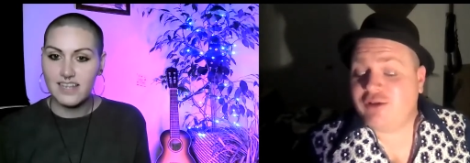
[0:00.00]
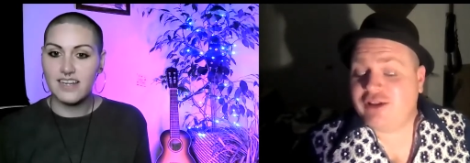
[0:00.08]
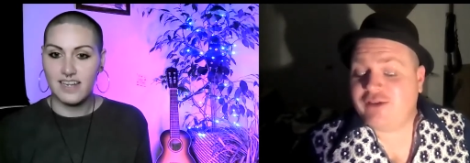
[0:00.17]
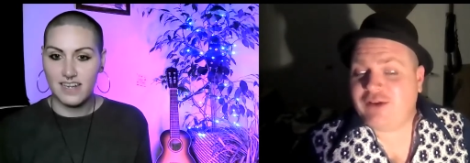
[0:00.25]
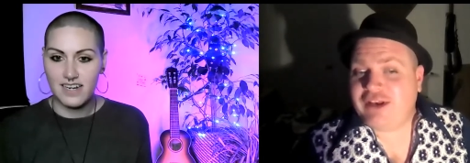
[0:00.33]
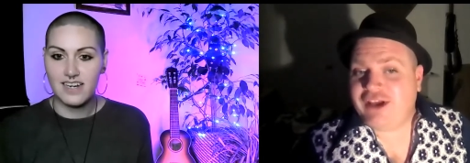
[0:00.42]
Speaker 1: in the
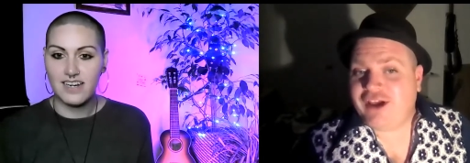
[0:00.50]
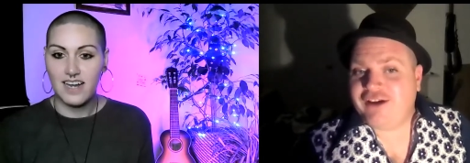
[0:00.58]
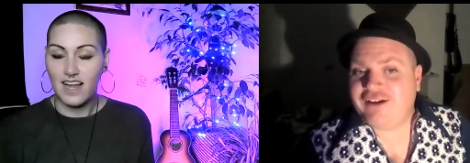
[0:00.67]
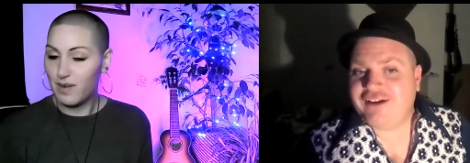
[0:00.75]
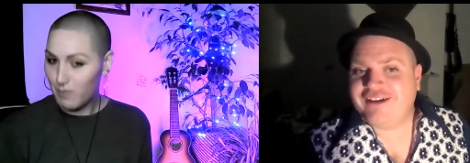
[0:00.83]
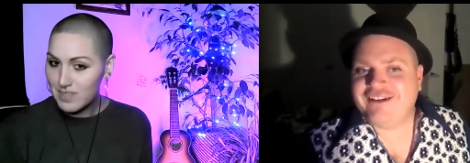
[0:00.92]
video.
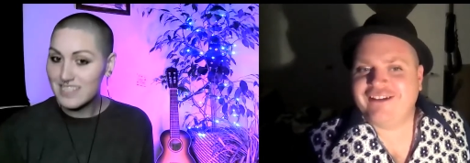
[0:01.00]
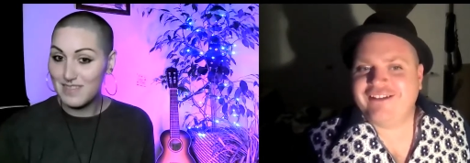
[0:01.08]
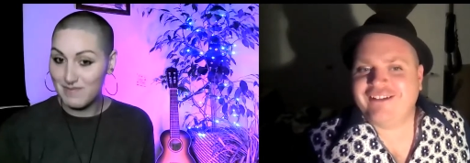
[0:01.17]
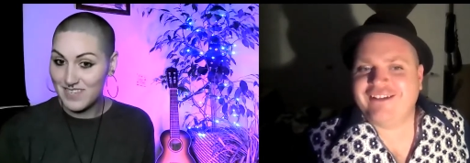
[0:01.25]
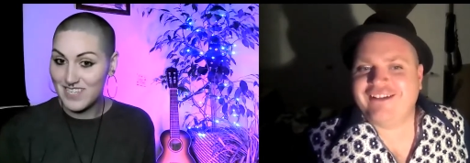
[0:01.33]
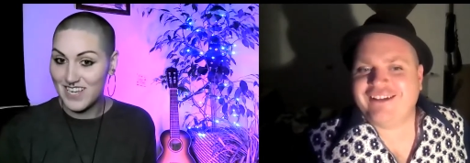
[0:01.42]
I was in
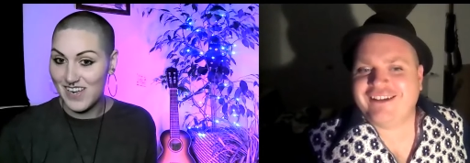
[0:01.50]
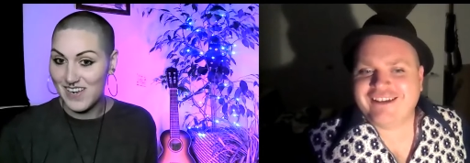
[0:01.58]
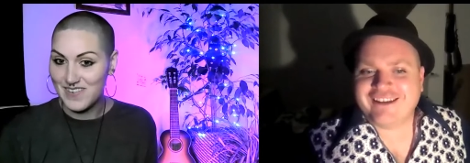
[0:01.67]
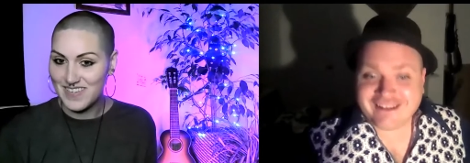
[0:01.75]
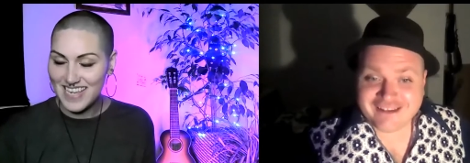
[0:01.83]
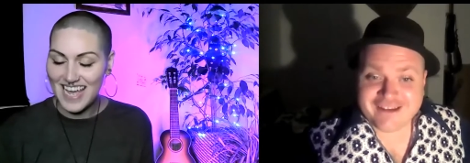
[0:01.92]
the
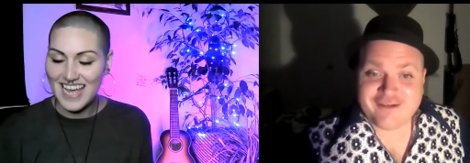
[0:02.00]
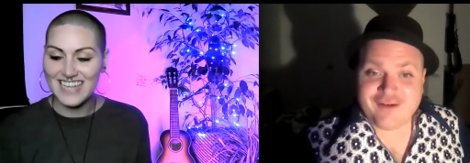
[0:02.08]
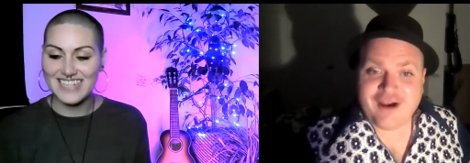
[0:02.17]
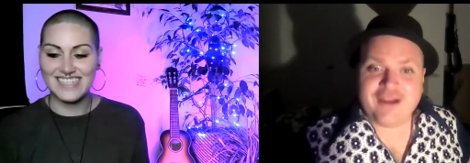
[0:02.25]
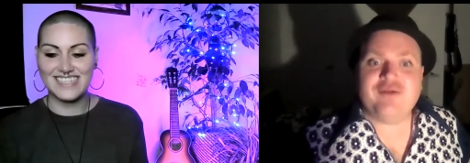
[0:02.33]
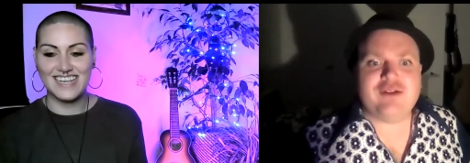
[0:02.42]
video. Yeah, you were,
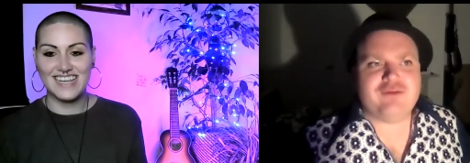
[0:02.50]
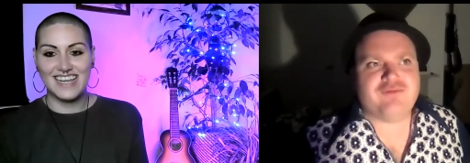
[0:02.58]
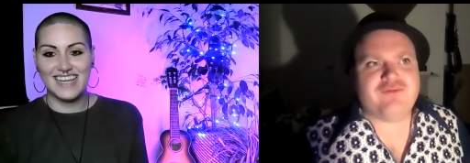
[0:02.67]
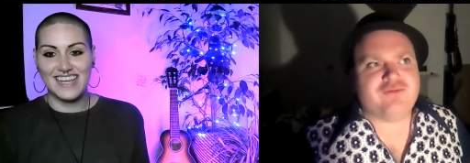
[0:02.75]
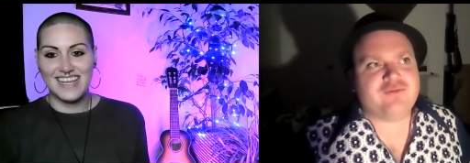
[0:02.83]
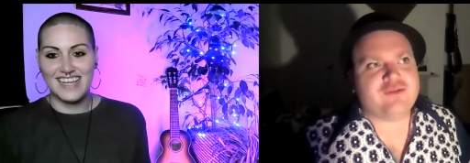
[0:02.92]
you were
Speaker 2: the,
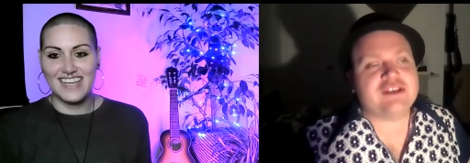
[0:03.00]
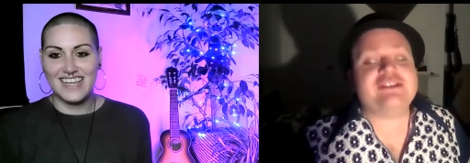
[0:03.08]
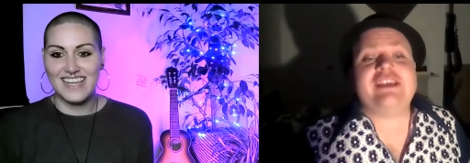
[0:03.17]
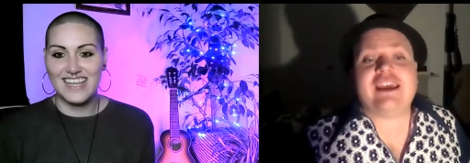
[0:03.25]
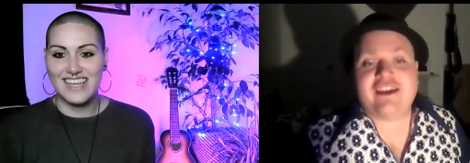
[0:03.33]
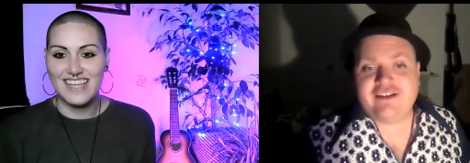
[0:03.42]
the
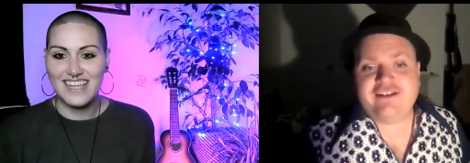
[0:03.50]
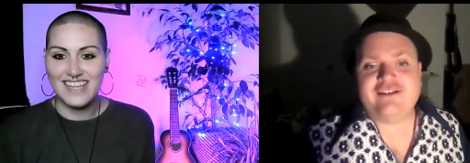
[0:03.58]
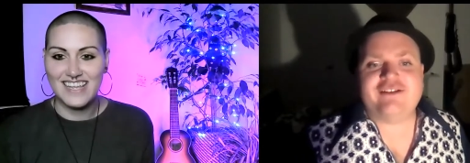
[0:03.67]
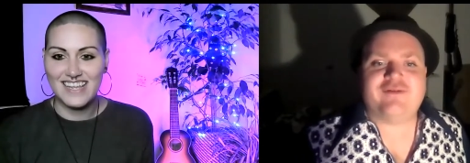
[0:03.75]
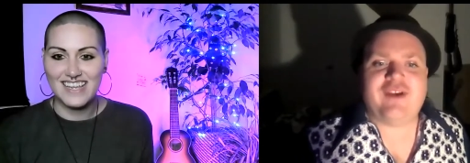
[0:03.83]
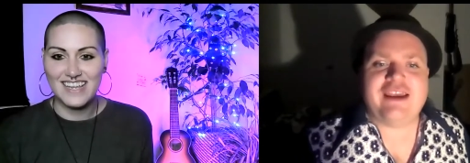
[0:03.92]
second
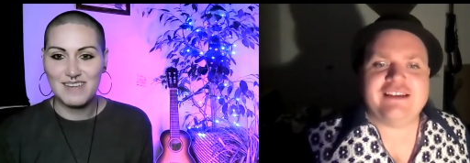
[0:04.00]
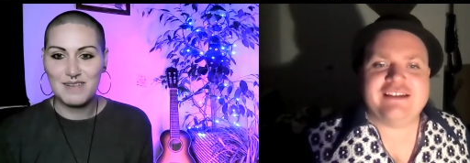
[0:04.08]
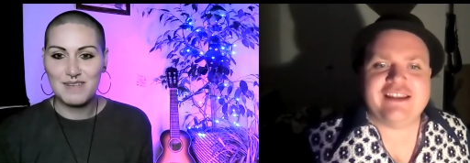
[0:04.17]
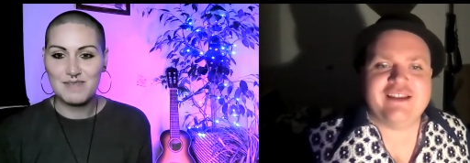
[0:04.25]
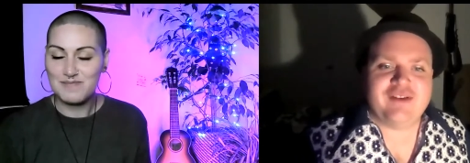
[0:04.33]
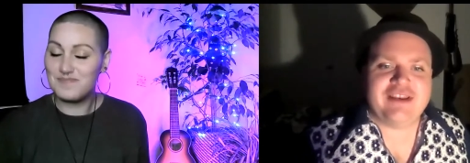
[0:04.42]
face
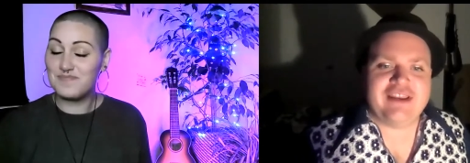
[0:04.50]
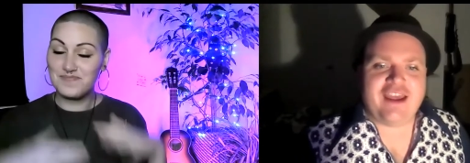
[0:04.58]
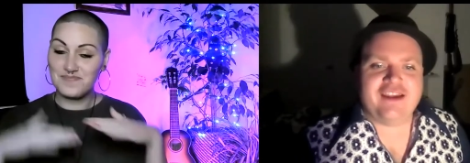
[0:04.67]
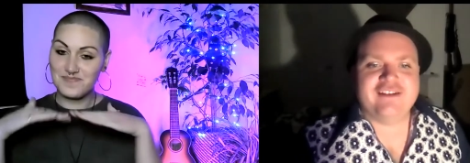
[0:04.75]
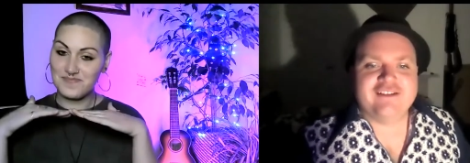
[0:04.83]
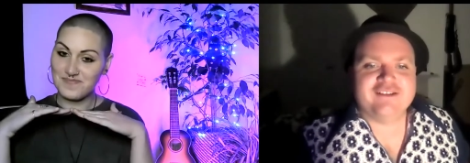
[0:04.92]
in the
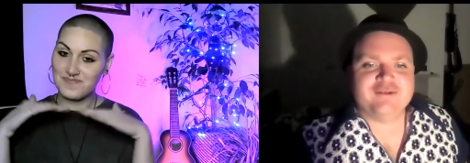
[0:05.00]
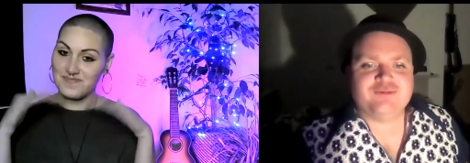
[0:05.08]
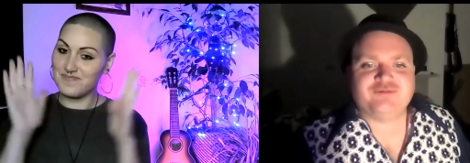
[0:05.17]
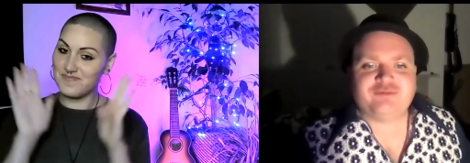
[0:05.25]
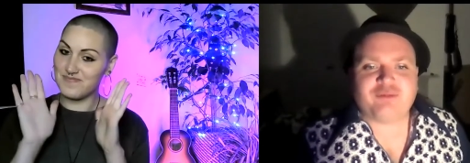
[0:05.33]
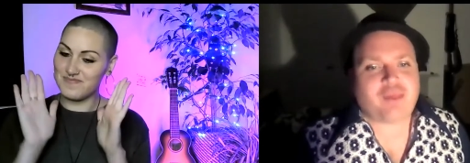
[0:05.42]
video.
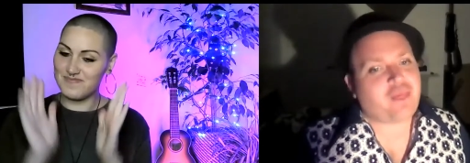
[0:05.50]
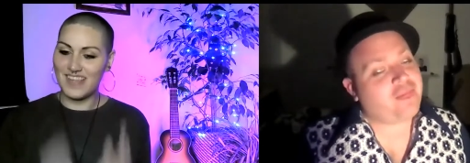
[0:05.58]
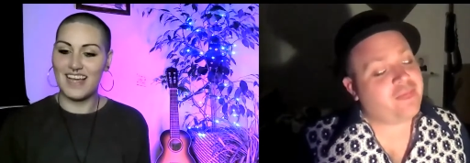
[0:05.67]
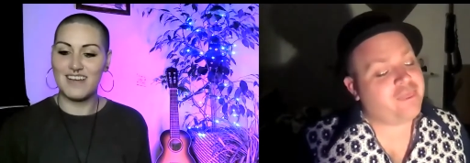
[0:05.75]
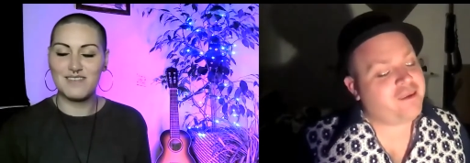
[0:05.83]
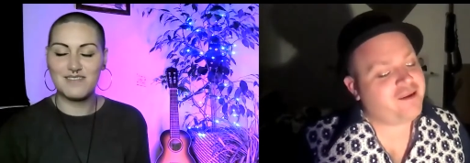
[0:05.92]
Mm
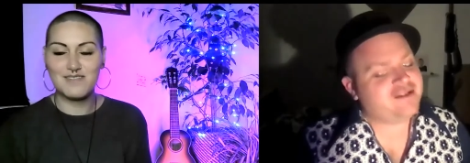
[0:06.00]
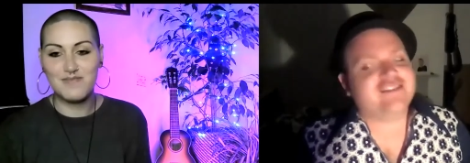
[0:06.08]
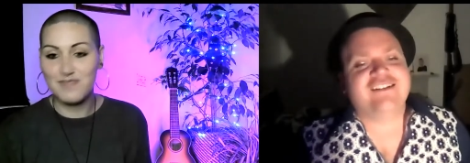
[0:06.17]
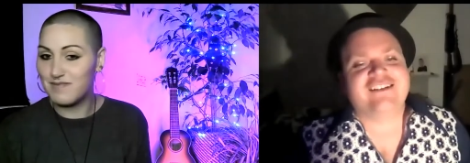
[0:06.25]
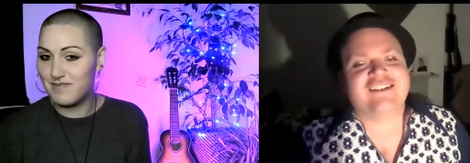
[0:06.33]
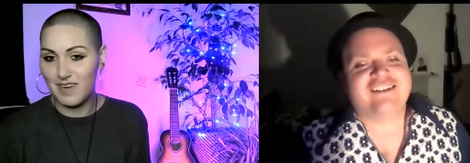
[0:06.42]
-hmm. I was
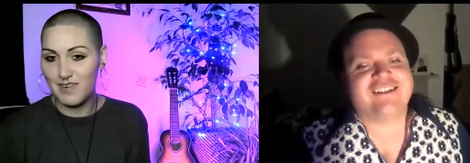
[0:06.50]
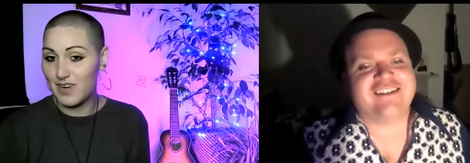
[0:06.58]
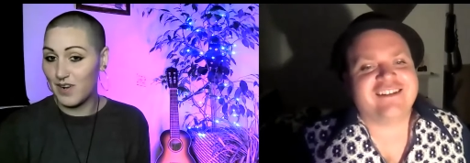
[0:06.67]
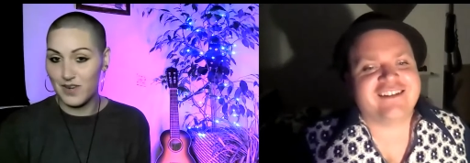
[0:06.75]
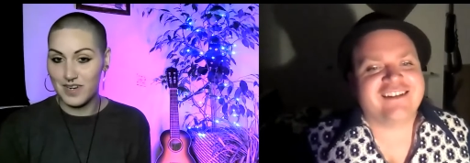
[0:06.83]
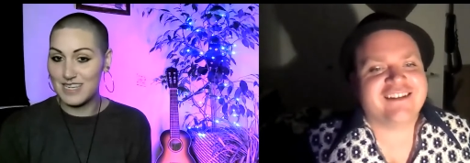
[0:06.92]
Speaker 1: very
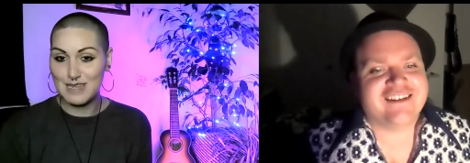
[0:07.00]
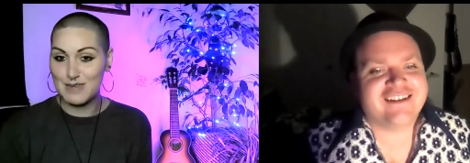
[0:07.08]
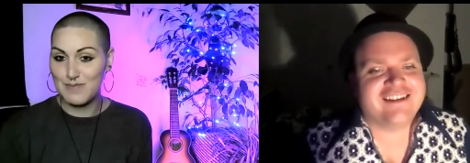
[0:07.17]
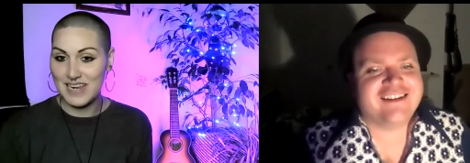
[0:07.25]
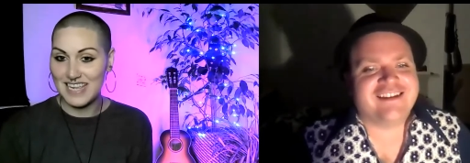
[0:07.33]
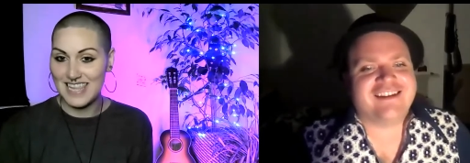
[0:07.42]
honoured
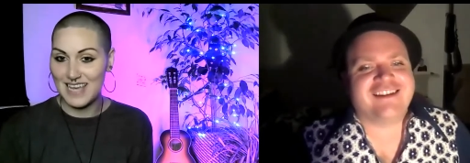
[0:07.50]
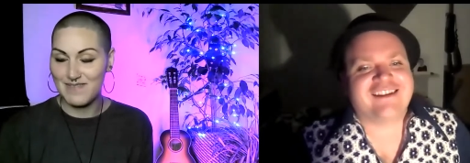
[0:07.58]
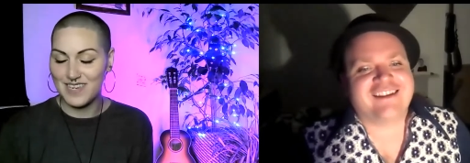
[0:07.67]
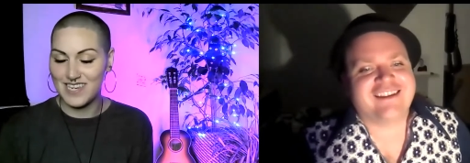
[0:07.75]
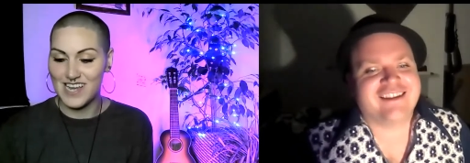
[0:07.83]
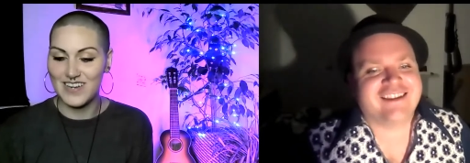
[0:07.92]
to be in that
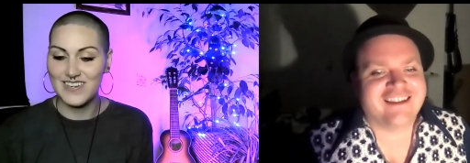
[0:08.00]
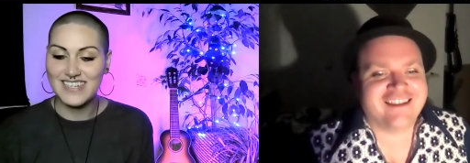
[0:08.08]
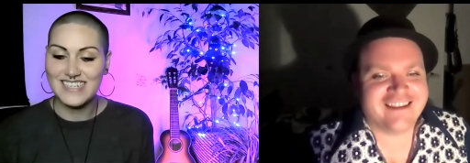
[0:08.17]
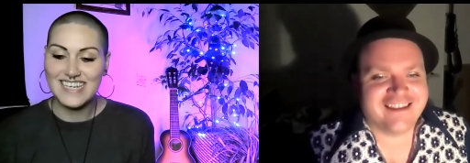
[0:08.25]
video.